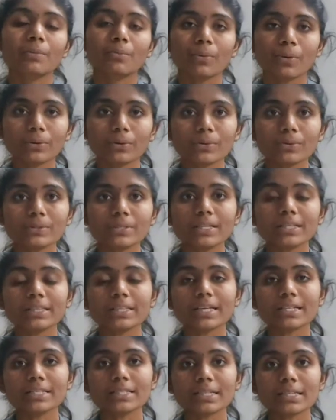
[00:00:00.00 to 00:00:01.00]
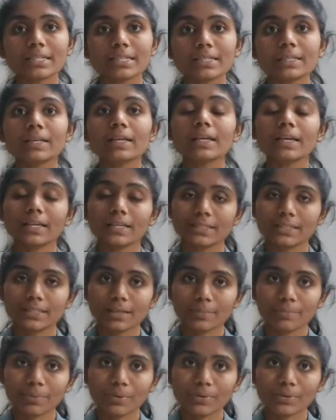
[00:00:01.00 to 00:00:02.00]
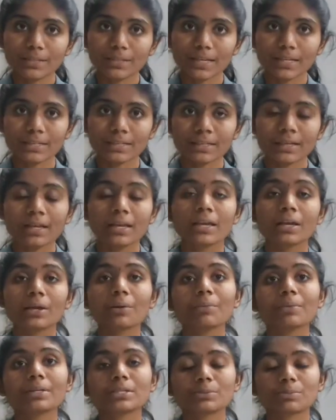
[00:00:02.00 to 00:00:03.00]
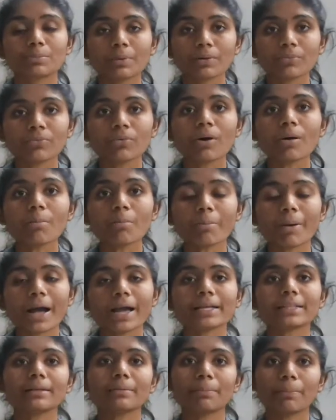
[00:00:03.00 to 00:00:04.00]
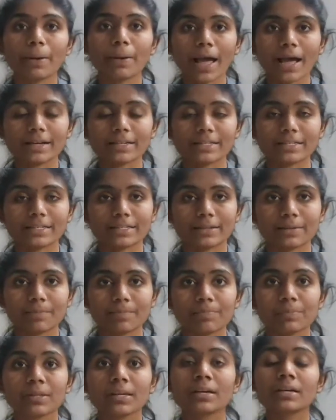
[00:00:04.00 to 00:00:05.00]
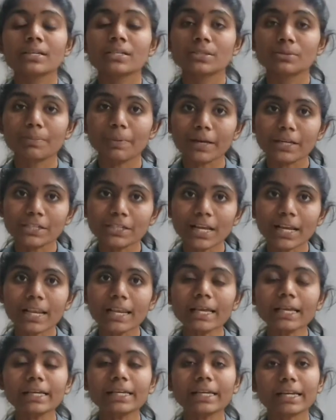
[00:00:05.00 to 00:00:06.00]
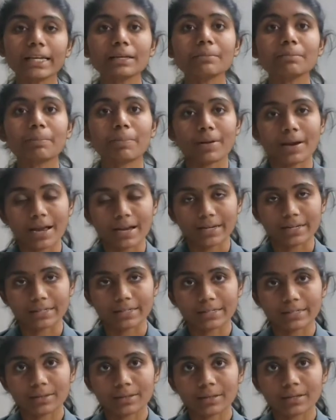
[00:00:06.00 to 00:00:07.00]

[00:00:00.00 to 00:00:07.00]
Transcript: Photosynthesis is the process which performed by the plants, especially green plants.